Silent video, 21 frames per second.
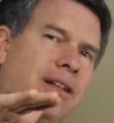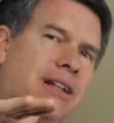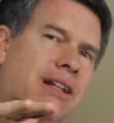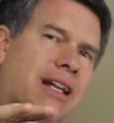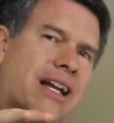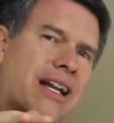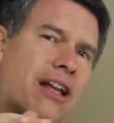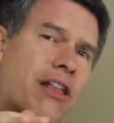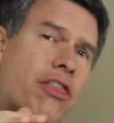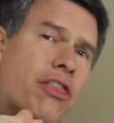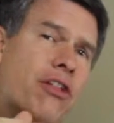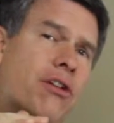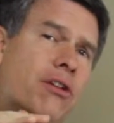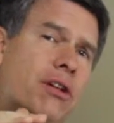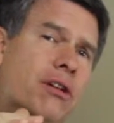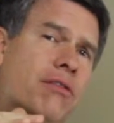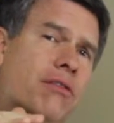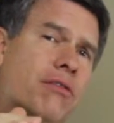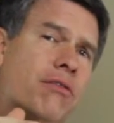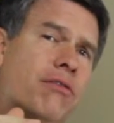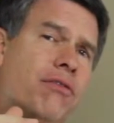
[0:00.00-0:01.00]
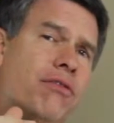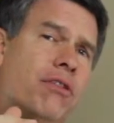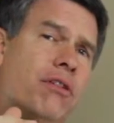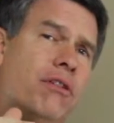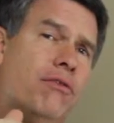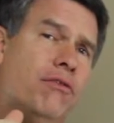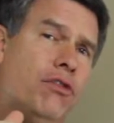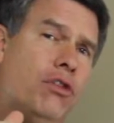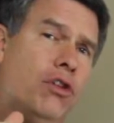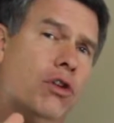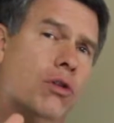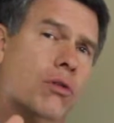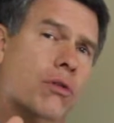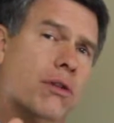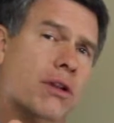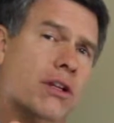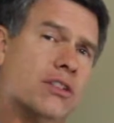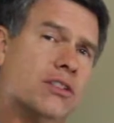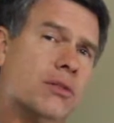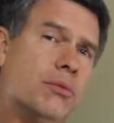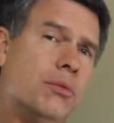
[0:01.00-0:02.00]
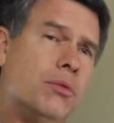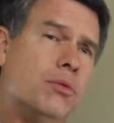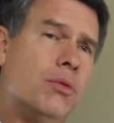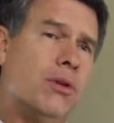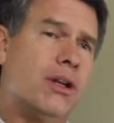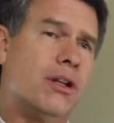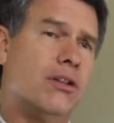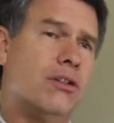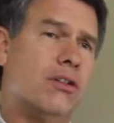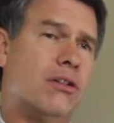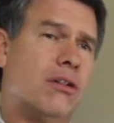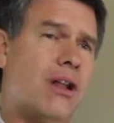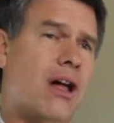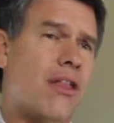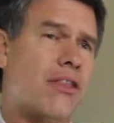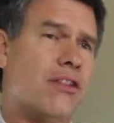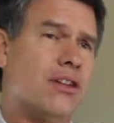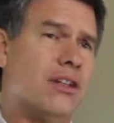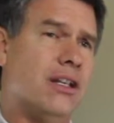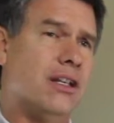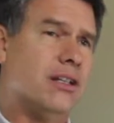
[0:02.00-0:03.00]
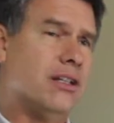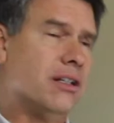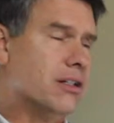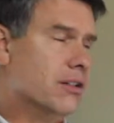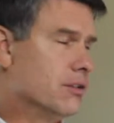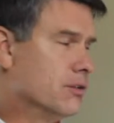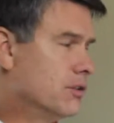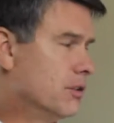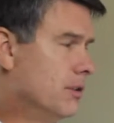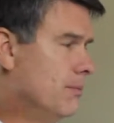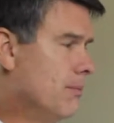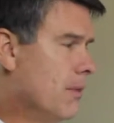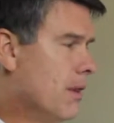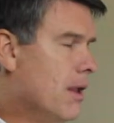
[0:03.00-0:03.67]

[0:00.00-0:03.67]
like a 30-foot view of this, so we won't get into a lot of the details,